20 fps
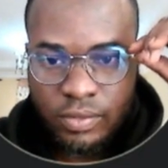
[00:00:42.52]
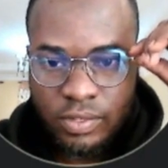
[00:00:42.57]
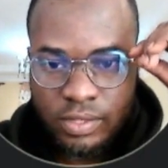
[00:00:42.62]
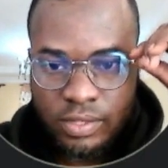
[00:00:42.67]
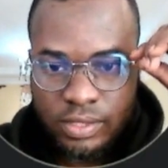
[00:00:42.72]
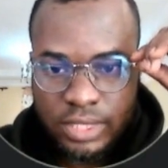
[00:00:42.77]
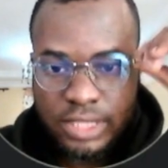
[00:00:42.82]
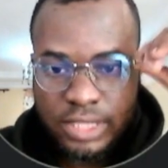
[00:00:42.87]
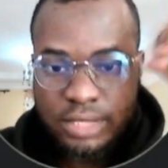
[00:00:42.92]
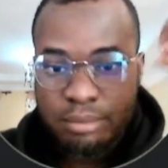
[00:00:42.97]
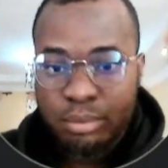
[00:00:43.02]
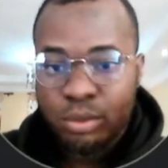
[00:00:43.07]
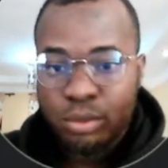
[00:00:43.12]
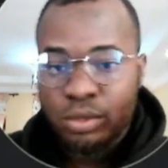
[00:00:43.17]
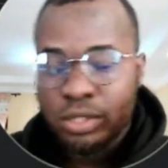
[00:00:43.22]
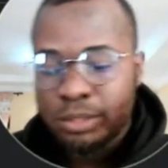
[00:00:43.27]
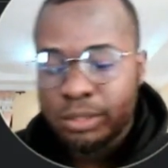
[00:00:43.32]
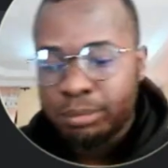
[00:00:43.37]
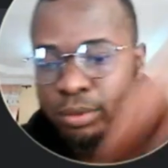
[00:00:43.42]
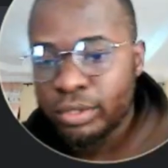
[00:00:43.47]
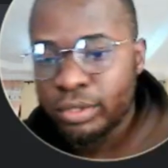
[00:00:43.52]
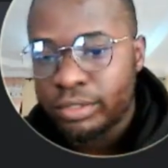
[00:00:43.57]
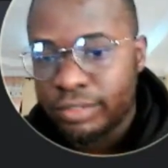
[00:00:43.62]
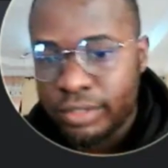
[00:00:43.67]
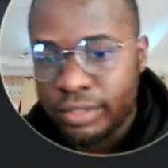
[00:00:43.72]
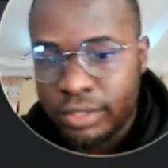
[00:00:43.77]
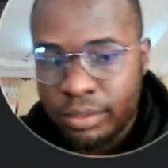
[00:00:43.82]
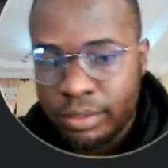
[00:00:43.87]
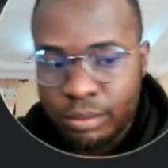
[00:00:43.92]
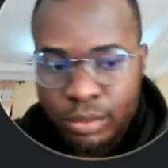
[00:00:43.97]
this is a bonus point to
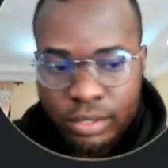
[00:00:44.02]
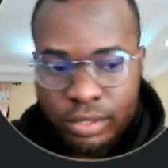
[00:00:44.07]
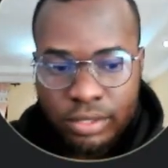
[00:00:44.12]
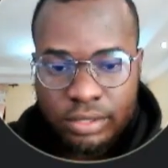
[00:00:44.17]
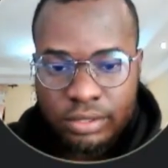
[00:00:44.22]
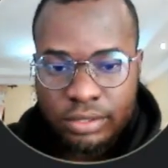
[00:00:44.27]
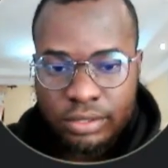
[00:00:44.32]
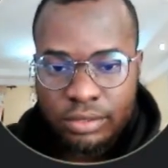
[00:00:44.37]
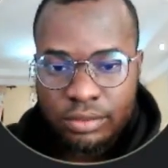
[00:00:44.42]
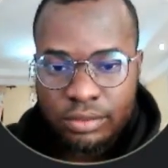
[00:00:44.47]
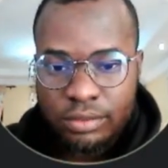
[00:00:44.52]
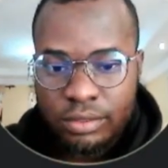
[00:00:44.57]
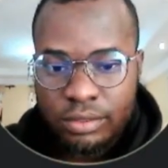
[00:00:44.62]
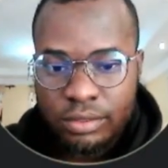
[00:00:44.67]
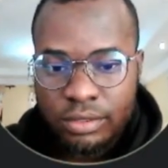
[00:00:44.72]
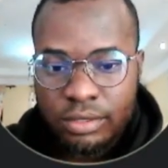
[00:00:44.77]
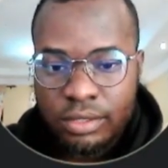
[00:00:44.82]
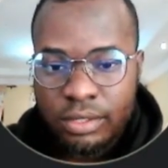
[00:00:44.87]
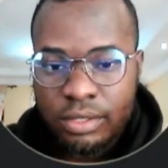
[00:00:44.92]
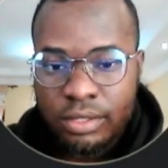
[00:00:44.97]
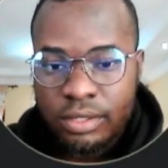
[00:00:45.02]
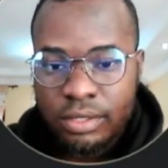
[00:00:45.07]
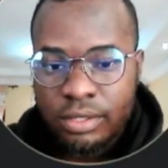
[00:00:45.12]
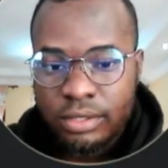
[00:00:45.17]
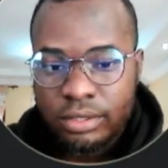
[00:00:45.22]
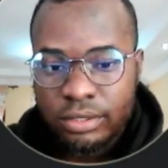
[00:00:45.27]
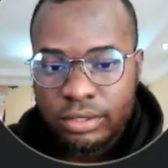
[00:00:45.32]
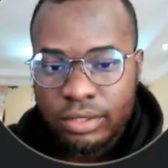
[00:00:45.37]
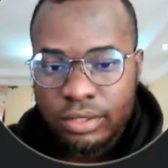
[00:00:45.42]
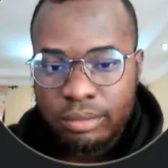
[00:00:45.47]
someone, so
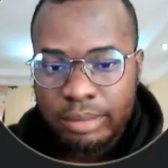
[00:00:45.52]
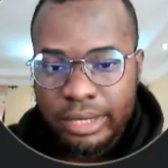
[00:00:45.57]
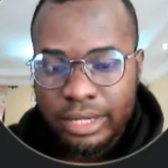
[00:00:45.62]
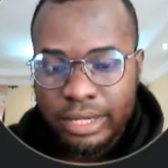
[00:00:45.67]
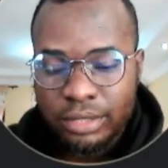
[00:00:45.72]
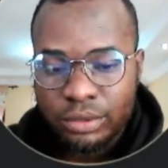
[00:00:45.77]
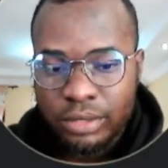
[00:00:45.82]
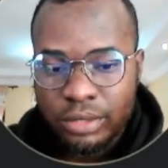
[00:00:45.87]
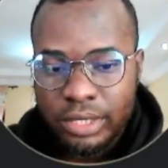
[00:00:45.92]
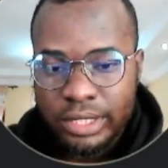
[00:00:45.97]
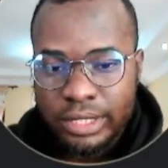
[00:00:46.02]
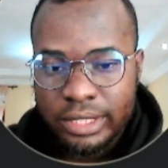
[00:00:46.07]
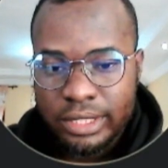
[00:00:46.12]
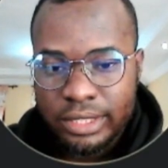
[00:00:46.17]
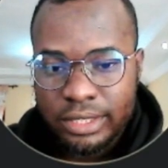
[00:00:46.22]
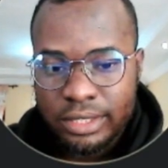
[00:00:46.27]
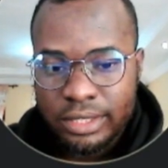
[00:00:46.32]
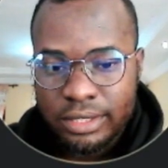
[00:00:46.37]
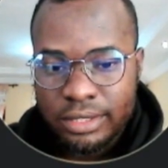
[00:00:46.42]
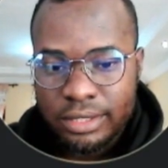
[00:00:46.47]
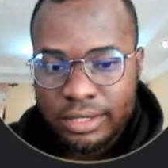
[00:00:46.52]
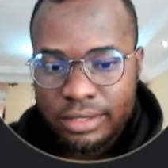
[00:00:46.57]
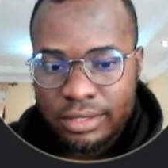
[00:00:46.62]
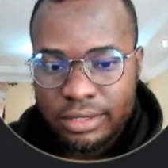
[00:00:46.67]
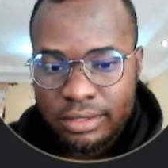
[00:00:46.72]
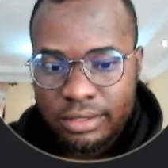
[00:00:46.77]
someone might actually need this.